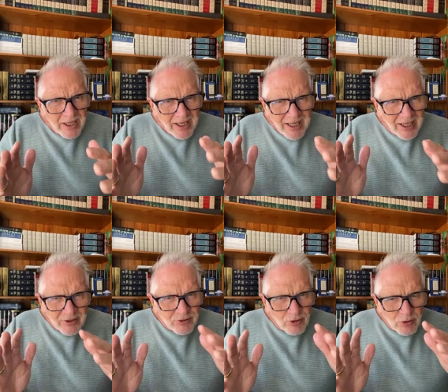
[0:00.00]
A
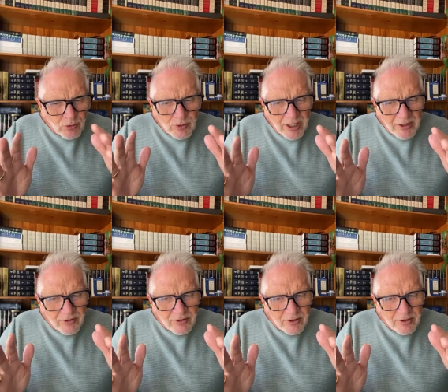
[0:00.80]
cult
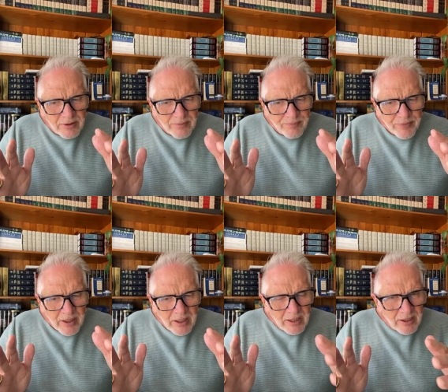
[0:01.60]
has
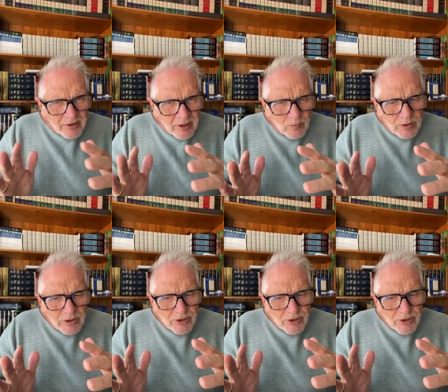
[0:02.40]
no rest.